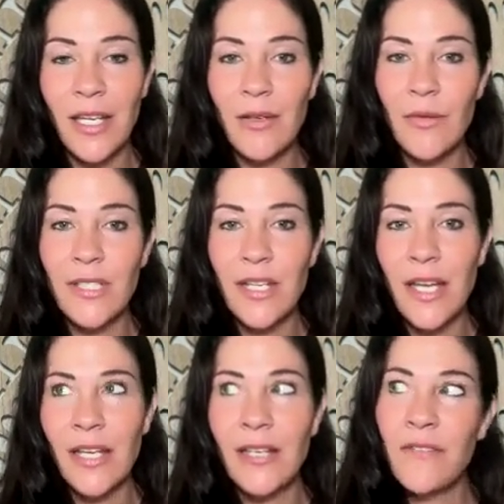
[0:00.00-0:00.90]
it was
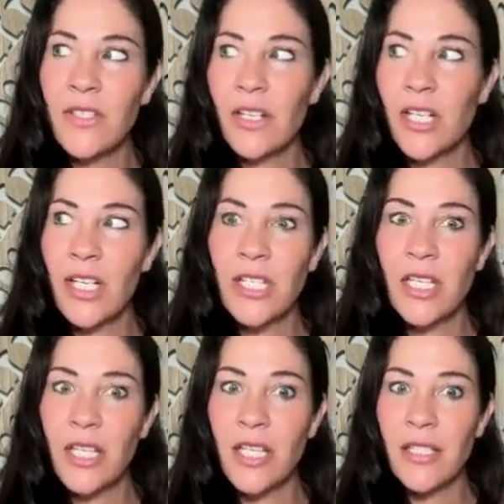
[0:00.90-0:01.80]
kind of starting
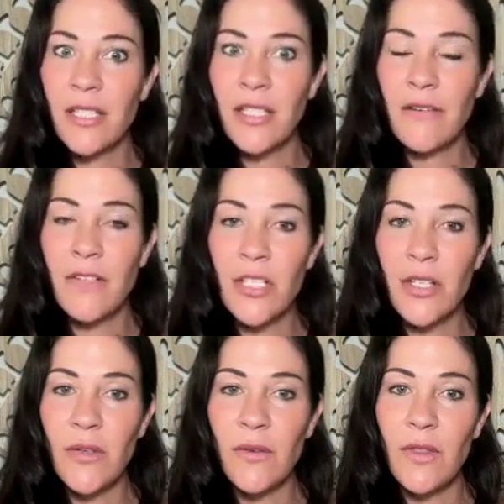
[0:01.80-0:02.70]
to listen
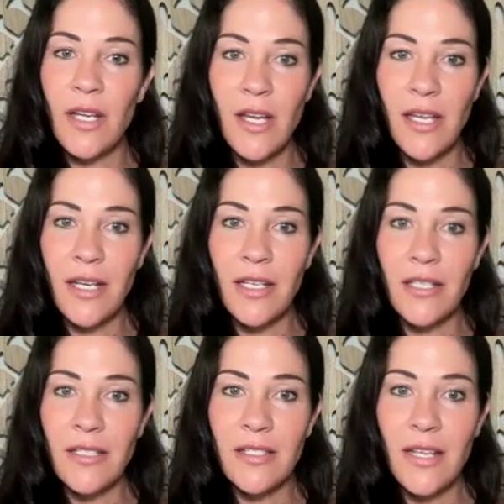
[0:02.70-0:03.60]
to the
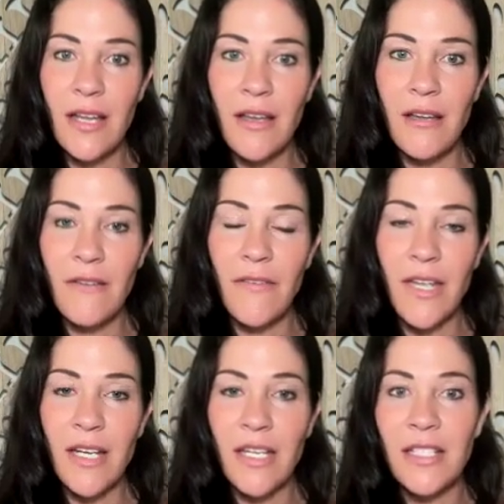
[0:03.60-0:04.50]
guidance of
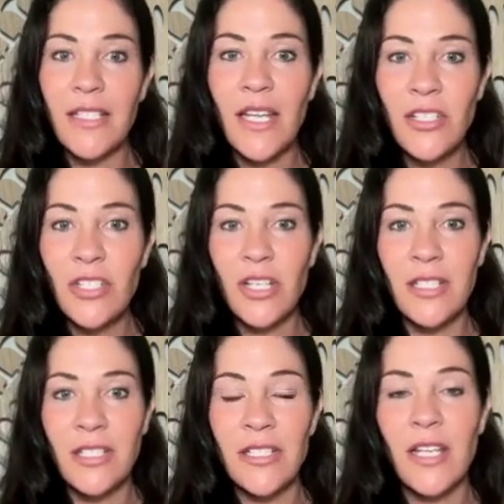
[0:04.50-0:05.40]
any
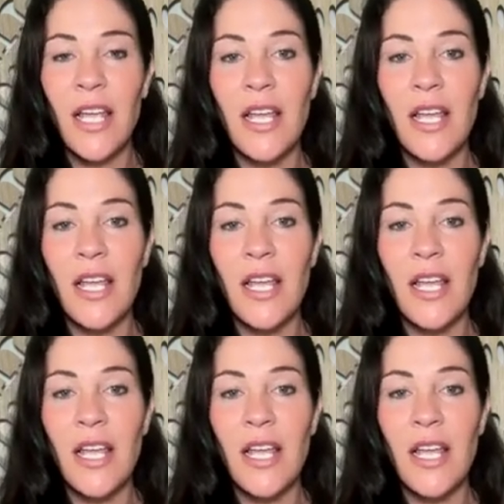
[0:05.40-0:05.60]
intentions